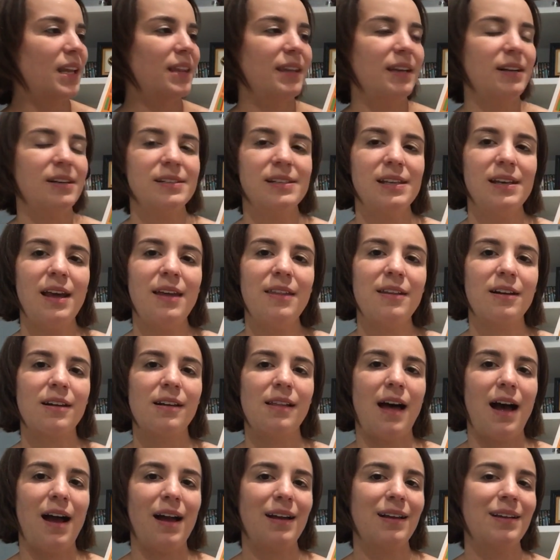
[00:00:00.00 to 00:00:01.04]
There's another
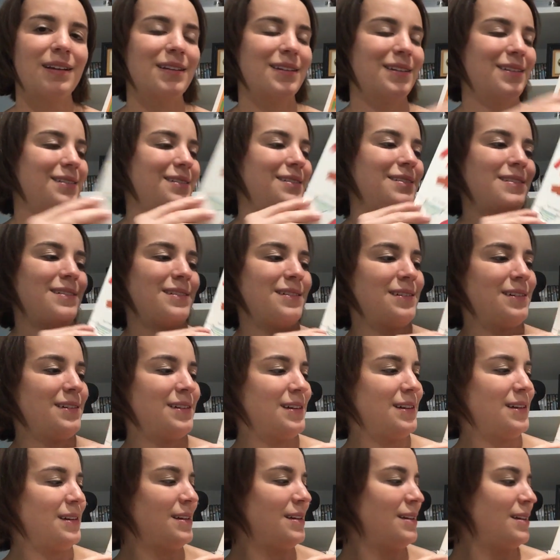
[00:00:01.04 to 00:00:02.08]
clock.
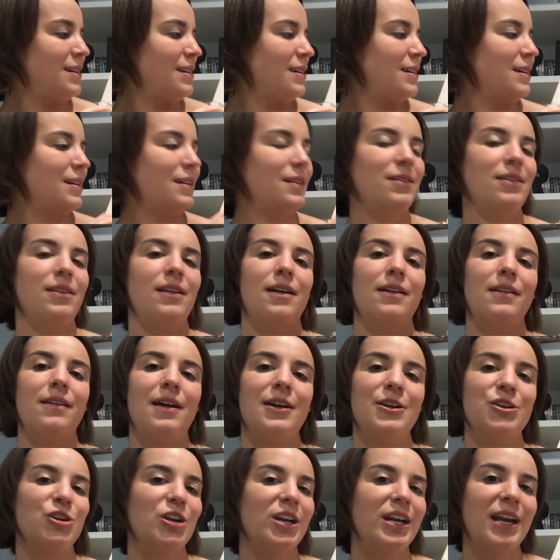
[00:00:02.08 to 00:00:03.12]
Our
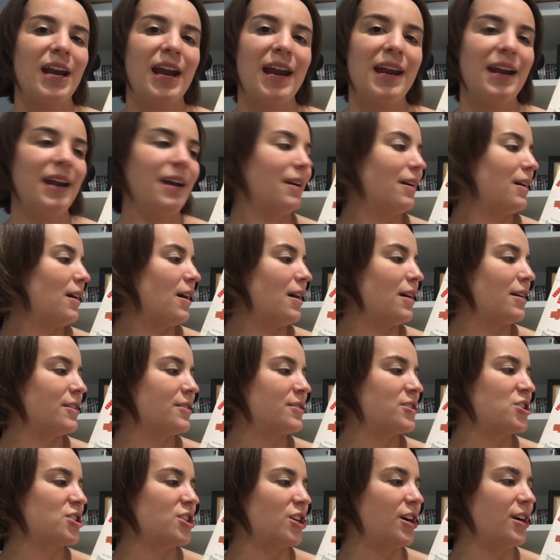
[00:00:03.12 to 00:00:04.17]
laundry day, here are our
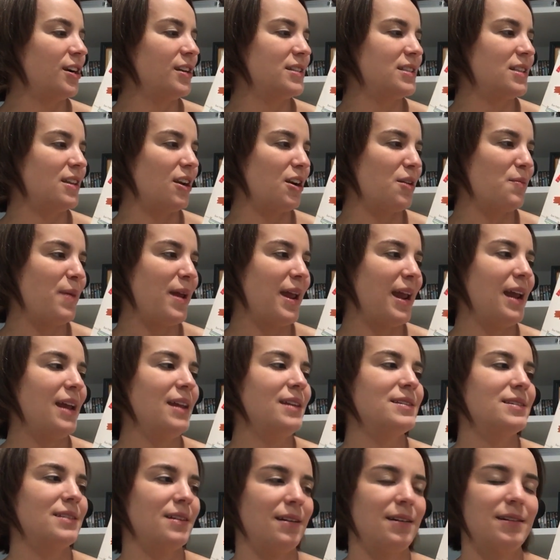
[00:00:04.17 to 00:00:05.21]
shirts and our
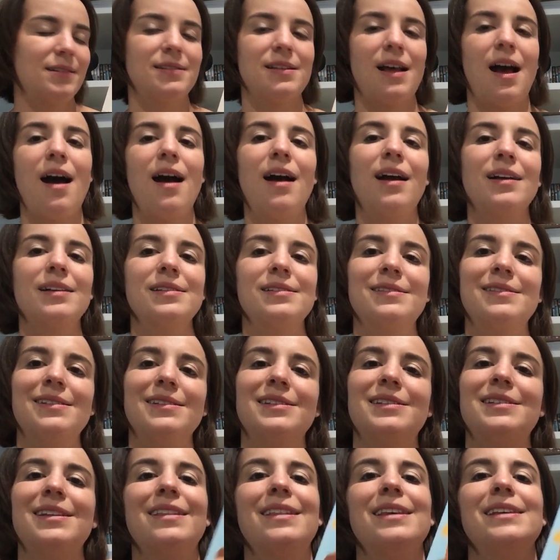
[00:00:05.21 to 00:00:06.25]
pants and our socks.
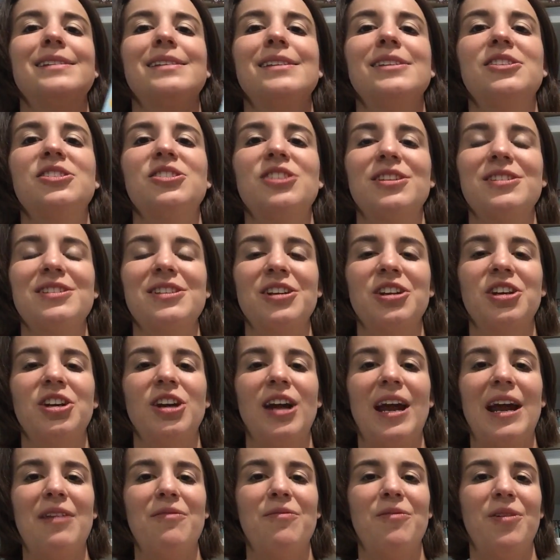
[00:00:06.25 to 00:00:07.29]
And so this is just a
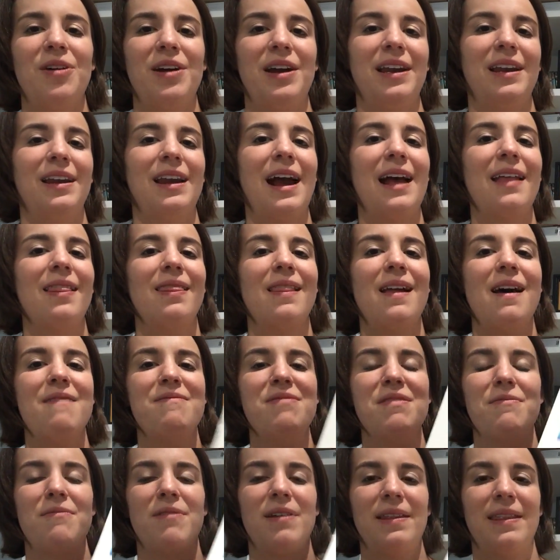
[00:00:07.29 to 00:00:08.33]
great one. I
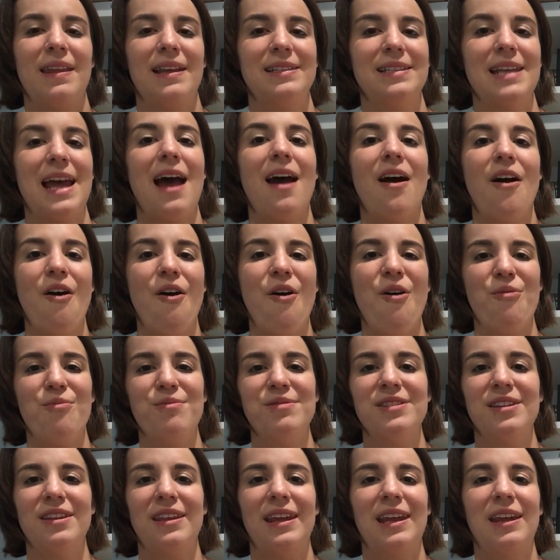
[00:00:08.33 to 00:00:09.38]
love the one that's at home
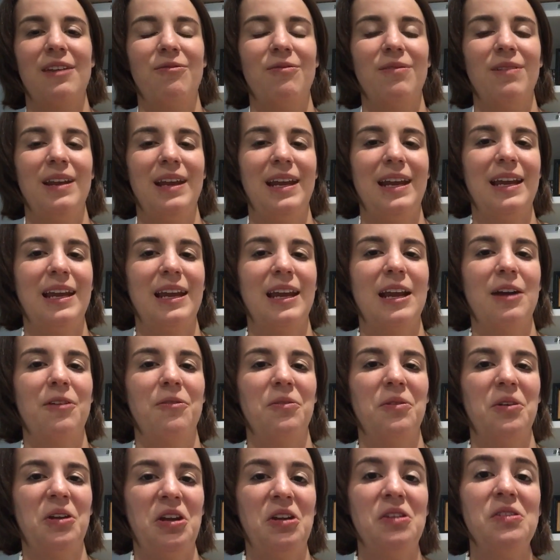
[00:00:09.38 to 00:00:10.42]
so he can
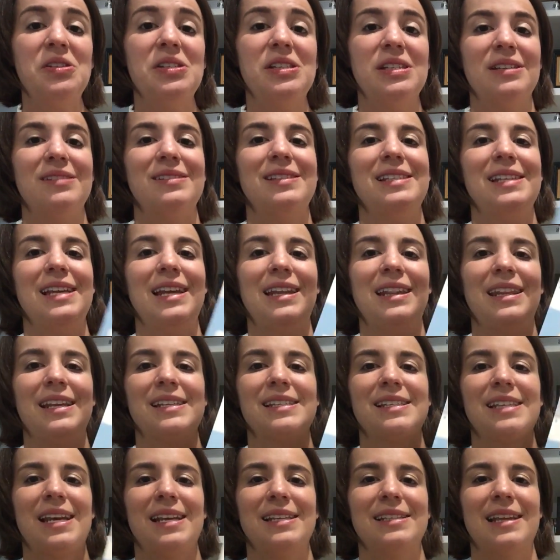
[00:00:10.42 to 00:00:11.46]
get used to seeing
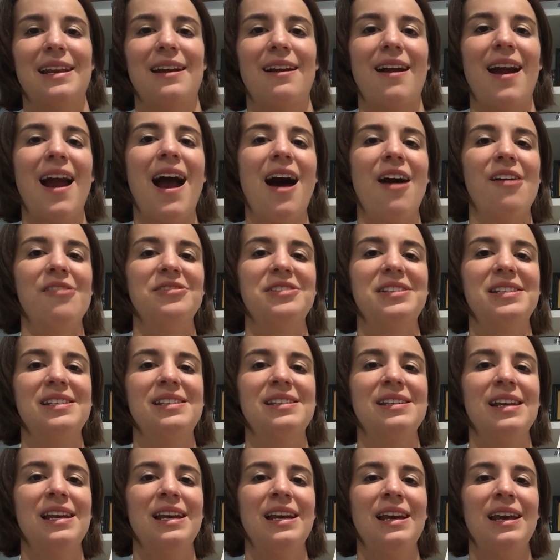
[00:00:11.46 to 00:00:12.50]
these things at our
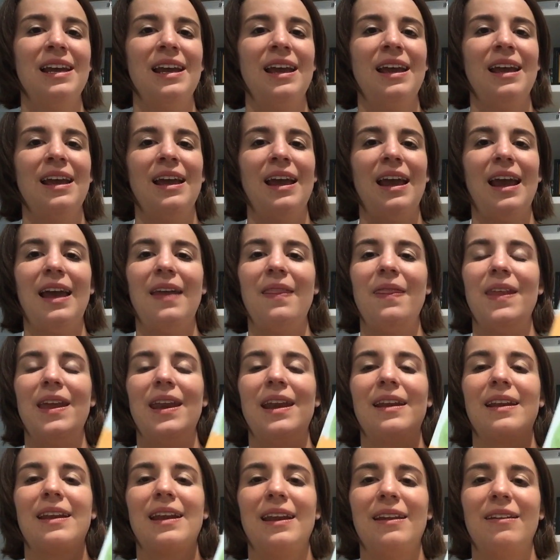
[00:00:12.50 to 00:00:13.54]
house and
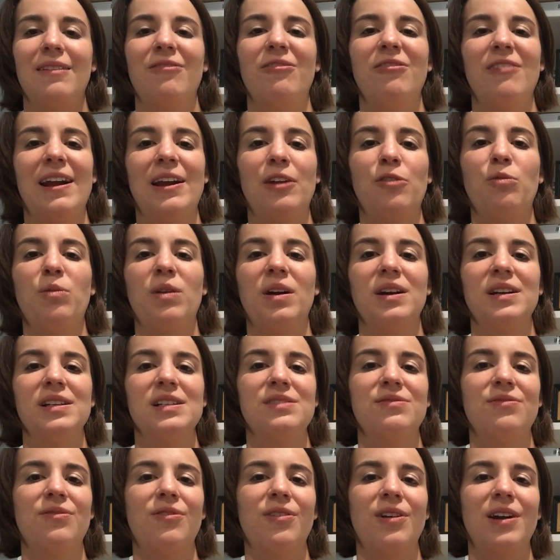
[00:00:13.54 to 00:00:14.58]
then can find
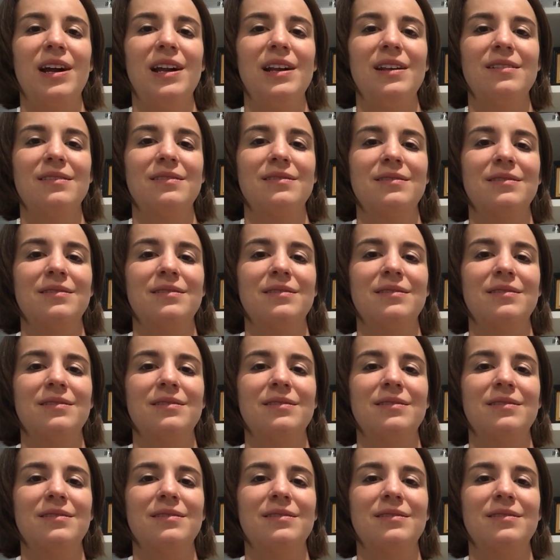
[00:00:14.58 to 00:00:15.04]
words for it.